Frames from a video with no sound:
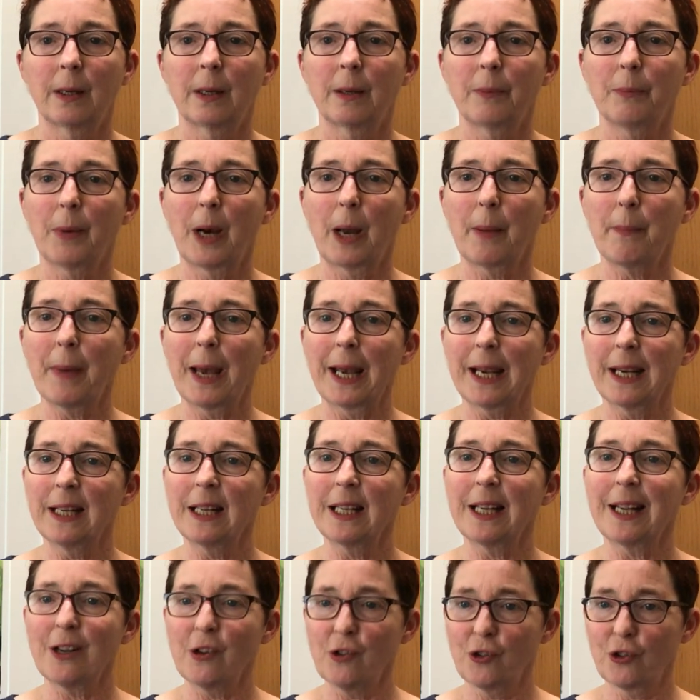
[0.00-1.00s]
My
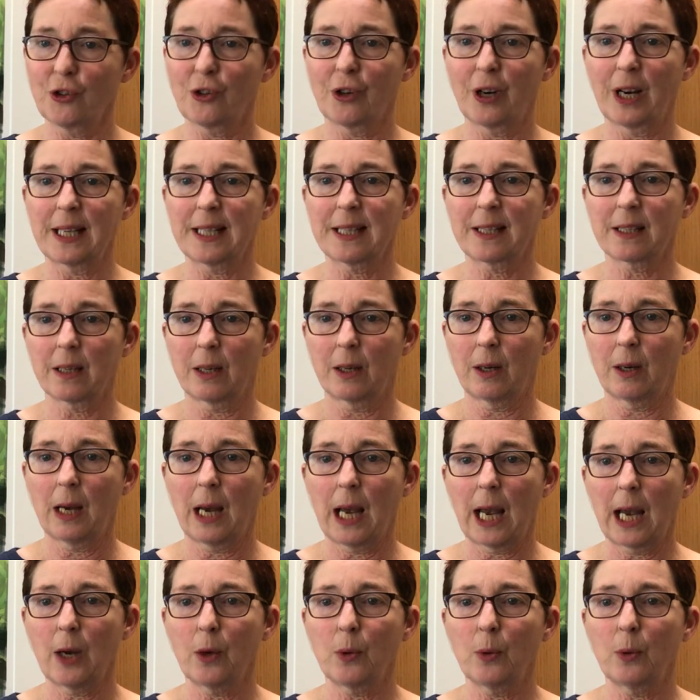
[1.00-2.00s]
main interests are
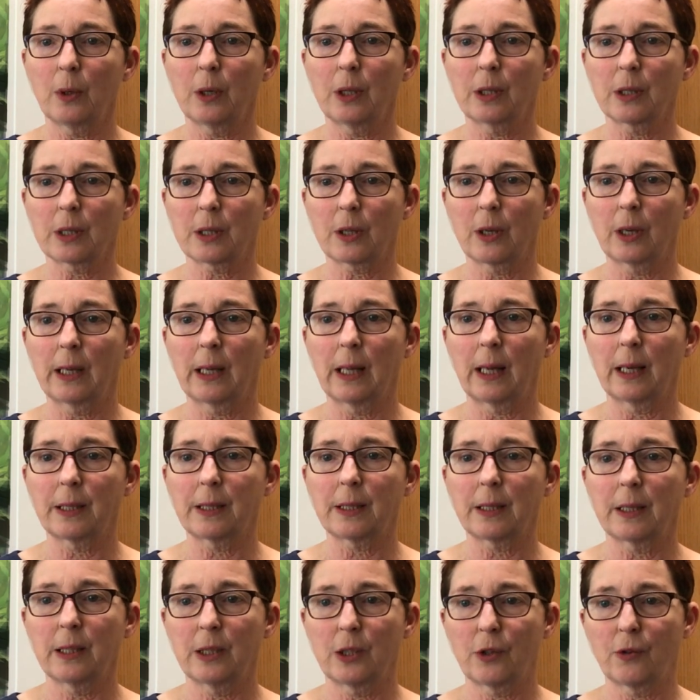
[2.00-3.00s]
how
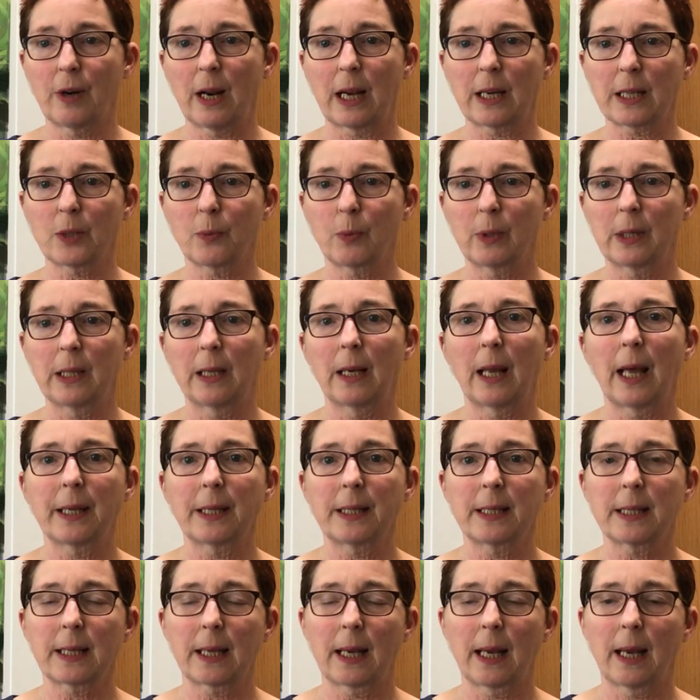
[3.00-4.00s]
sunlight interacts with the
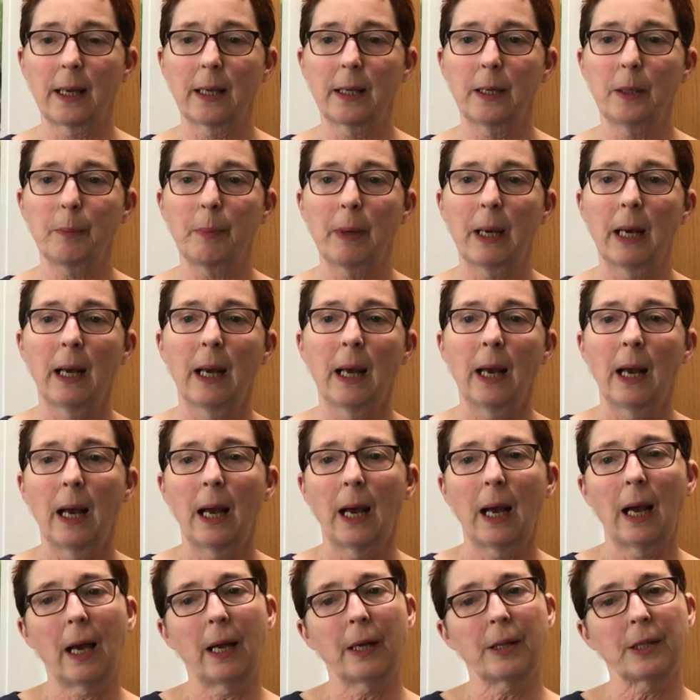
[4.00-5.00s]
landscape
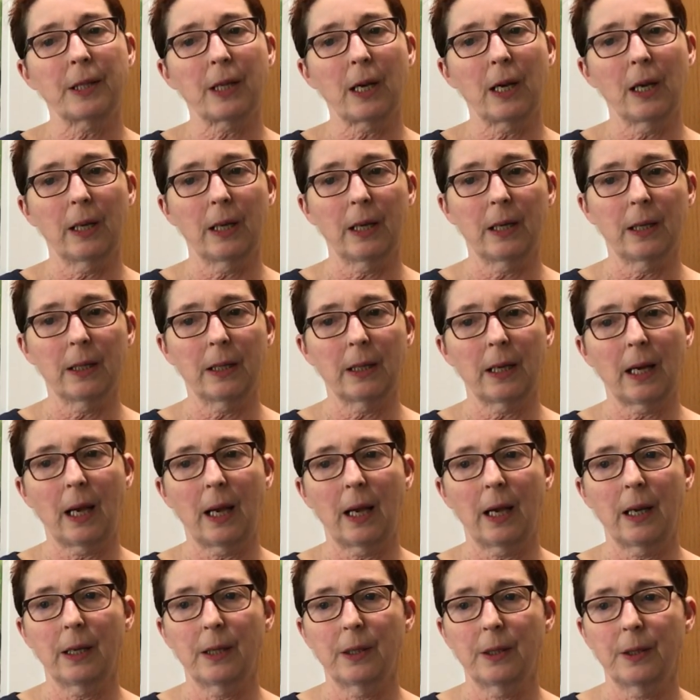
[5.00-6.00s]
and colour
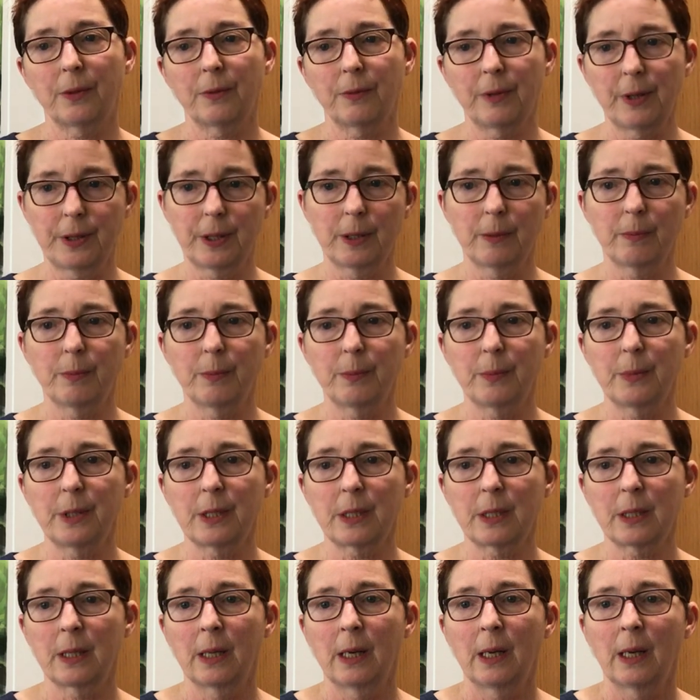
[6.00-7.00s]
and
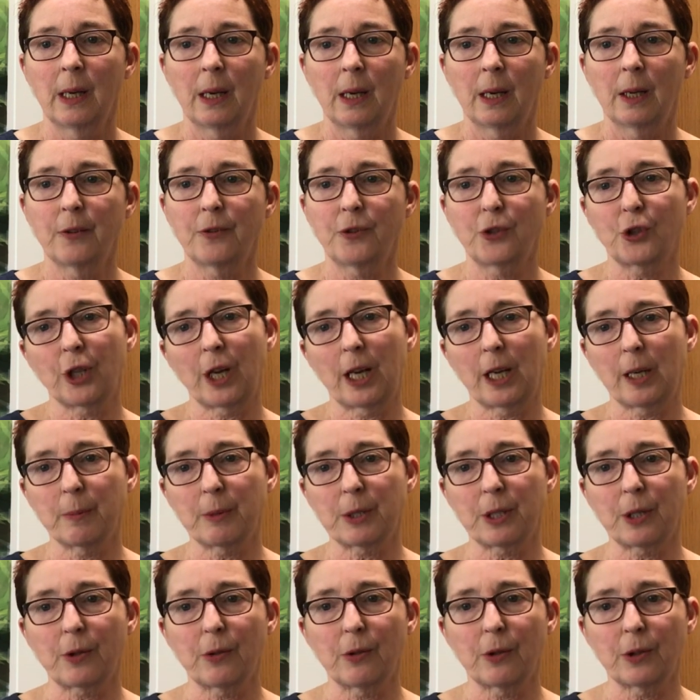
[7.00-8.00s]
rhythms of
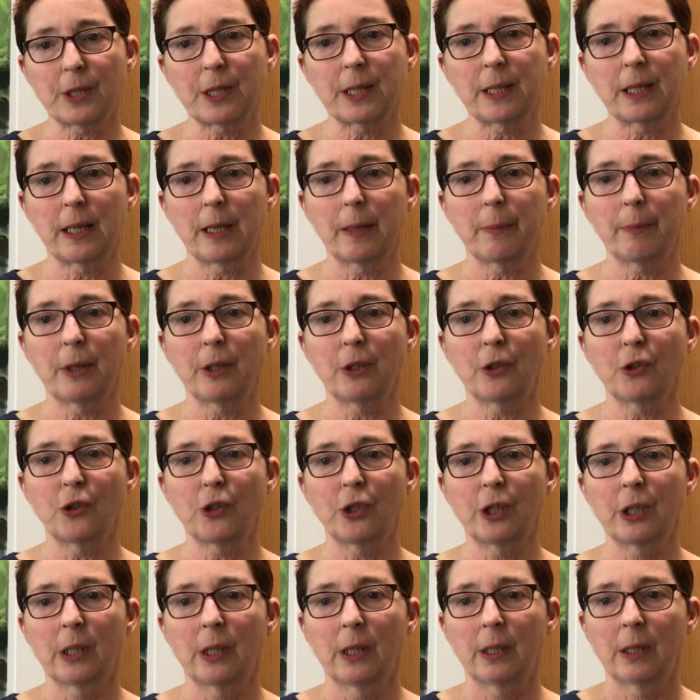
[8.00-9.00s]
shapes across the
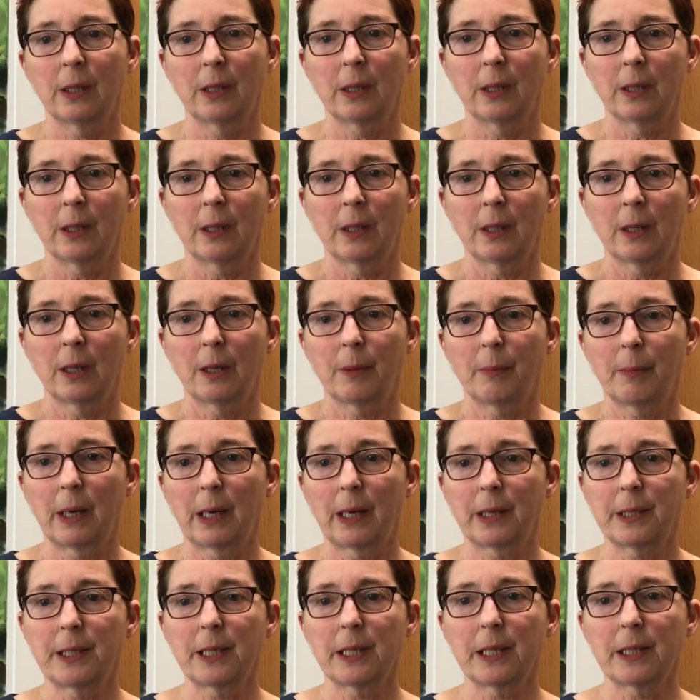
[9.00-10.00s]
image. My
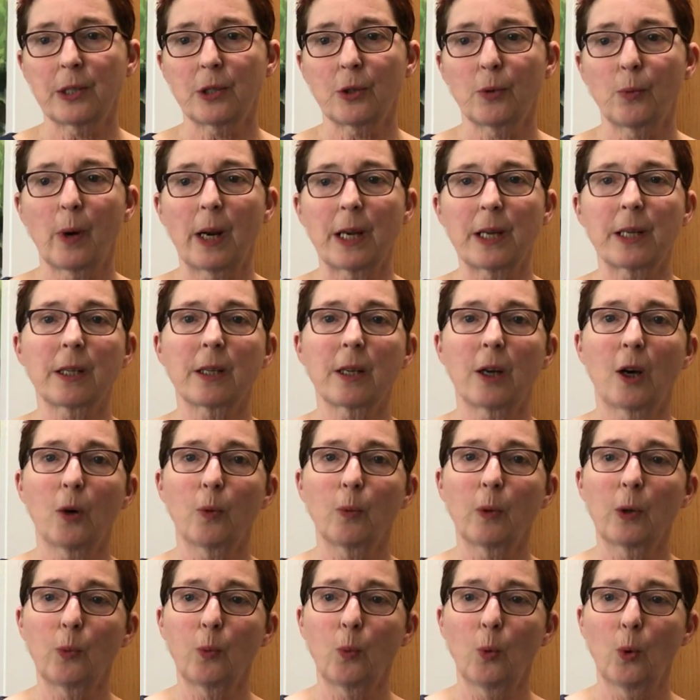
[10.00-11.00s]
ideas always start
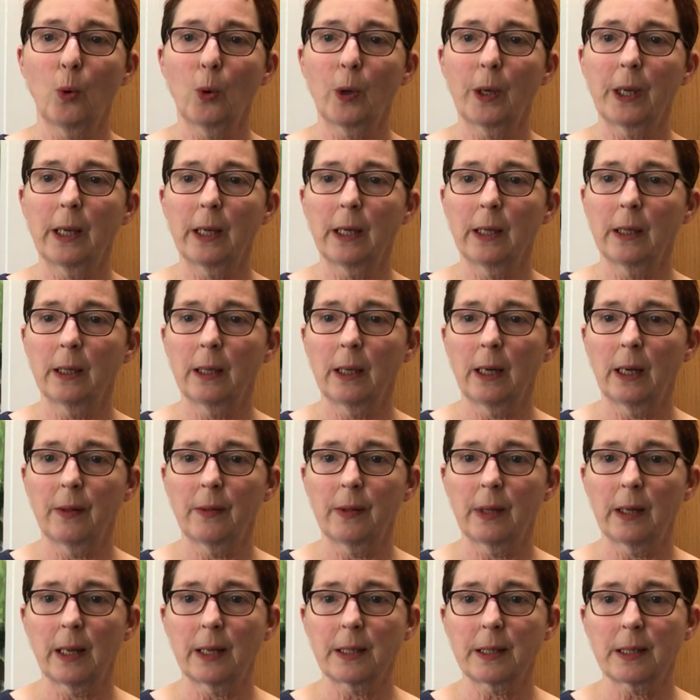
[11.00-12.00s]
with walking in
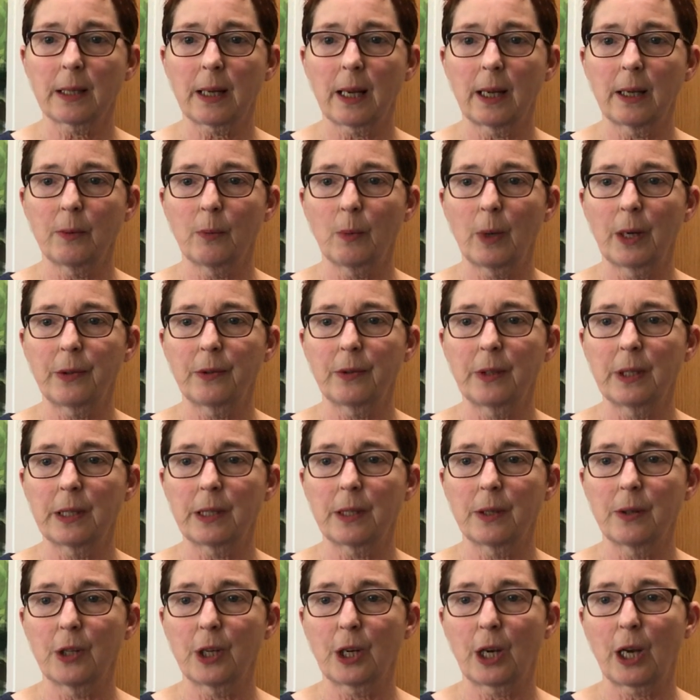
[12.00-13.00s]
the landscape, whether it's
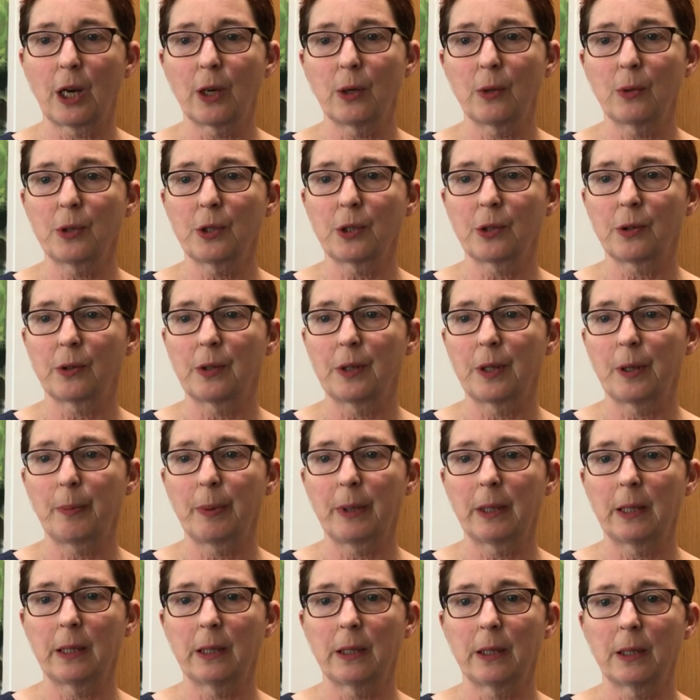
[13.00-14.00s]
on the coast or in the
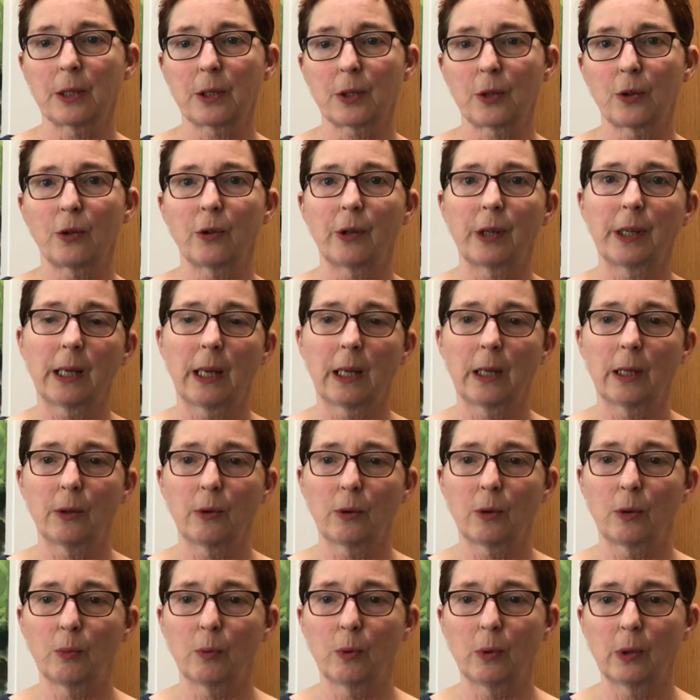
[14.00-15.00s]
peaks or in our
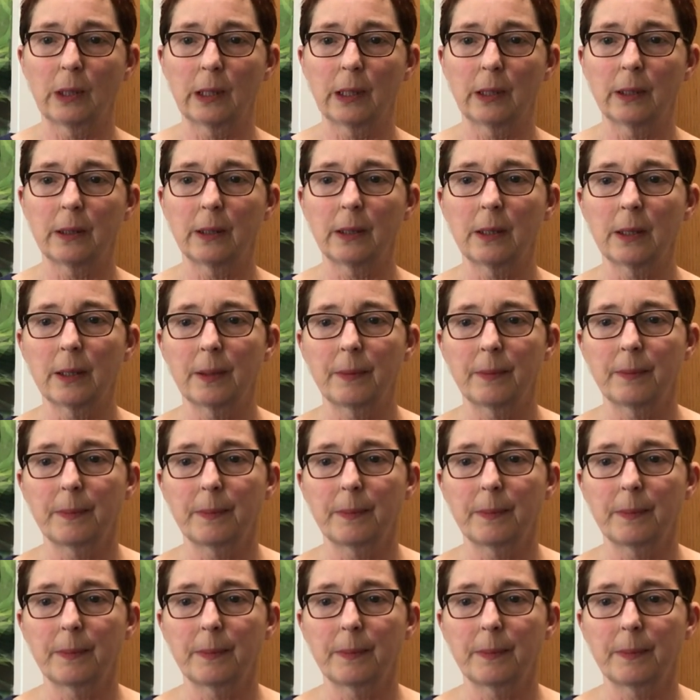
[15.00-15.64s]
local woodland.